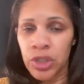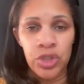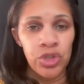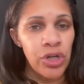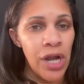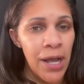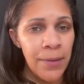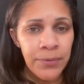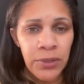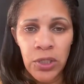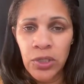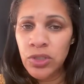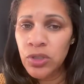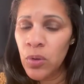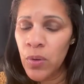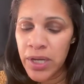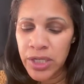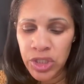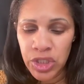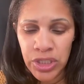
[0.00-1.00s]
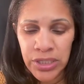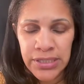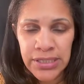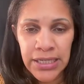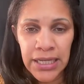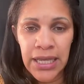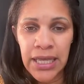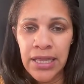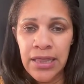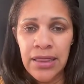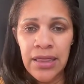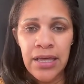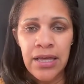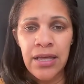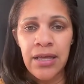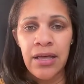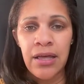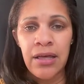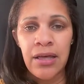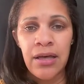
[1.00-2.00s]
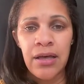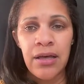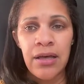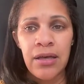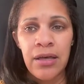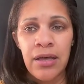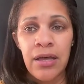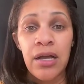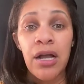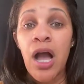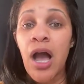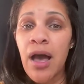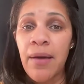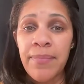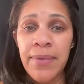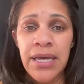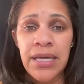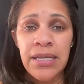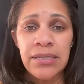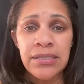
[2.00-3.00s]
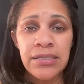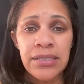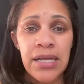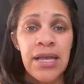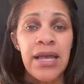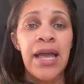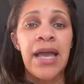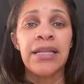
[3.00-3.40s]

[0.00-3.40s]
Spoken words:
Drop those questions in the comments,